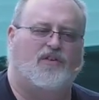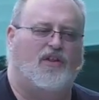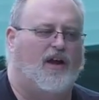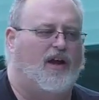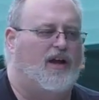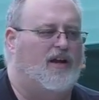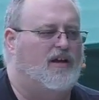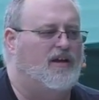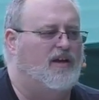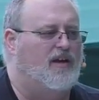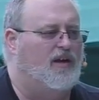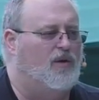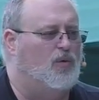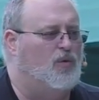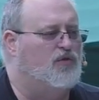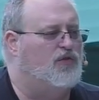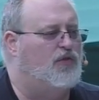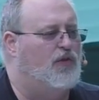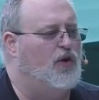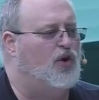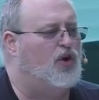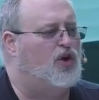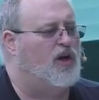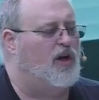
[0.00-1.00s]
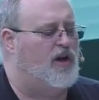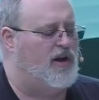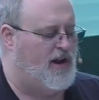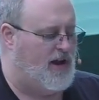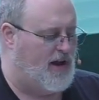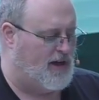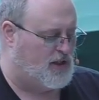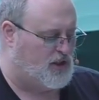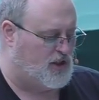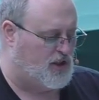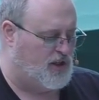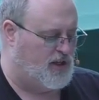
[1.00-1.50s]
Now, of course, the
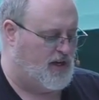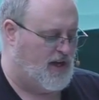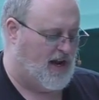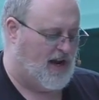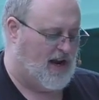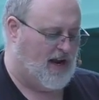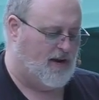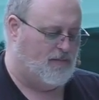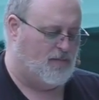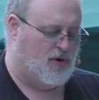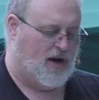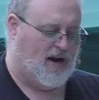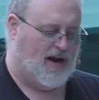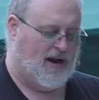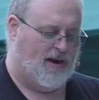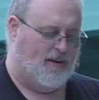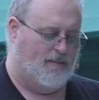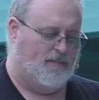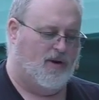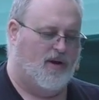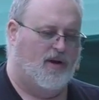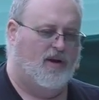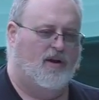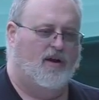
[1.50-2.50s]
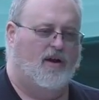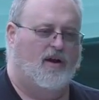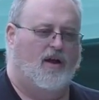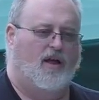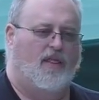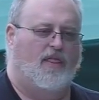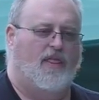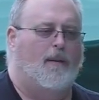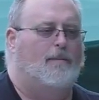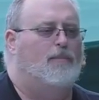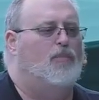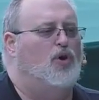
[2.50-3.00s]
Jews were aware that they had committed
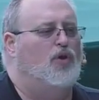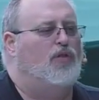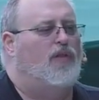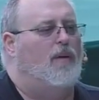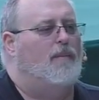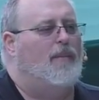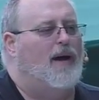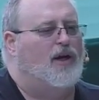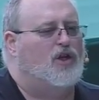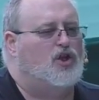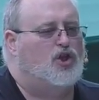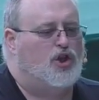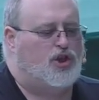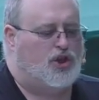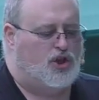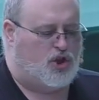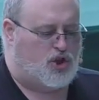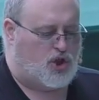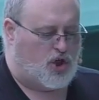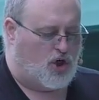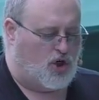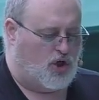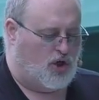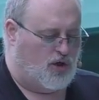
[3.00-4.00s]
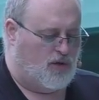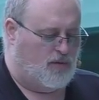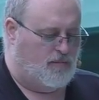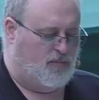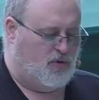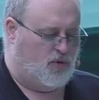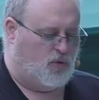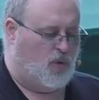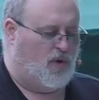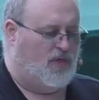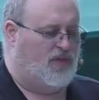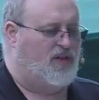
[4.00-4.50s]
sins and, you know, they,
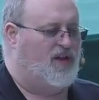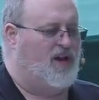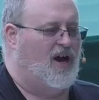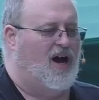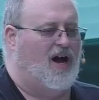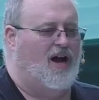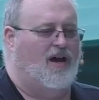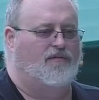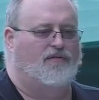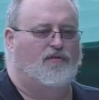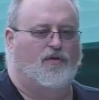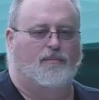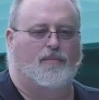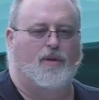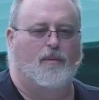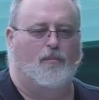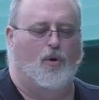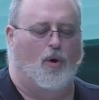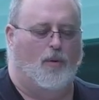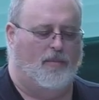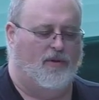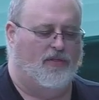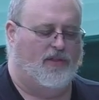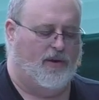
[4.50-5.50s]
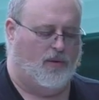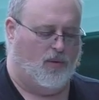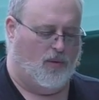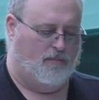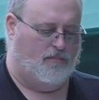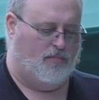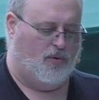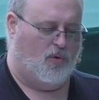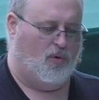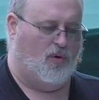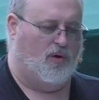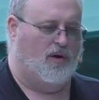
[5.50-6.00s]
they sure every so often,
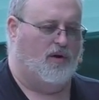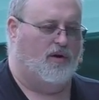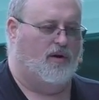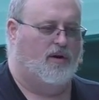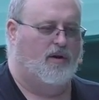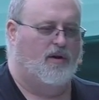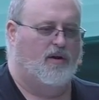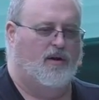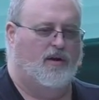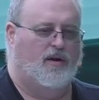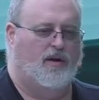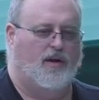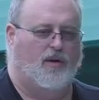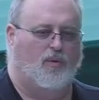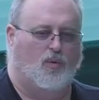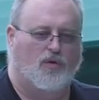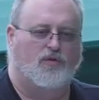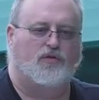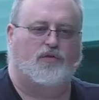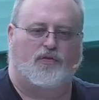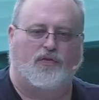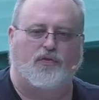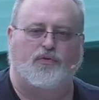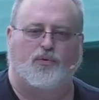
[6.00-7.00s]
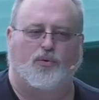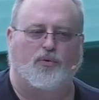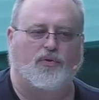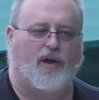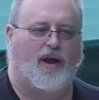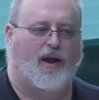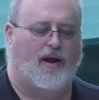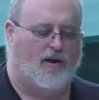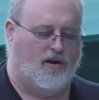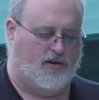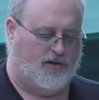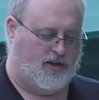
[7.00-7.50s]
yeah, yeah, yeah, yeah I, I do
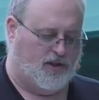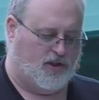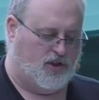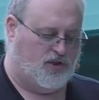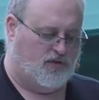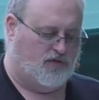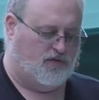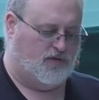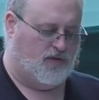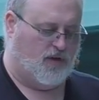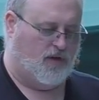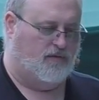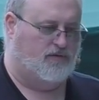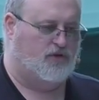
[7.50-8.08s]
sin here and there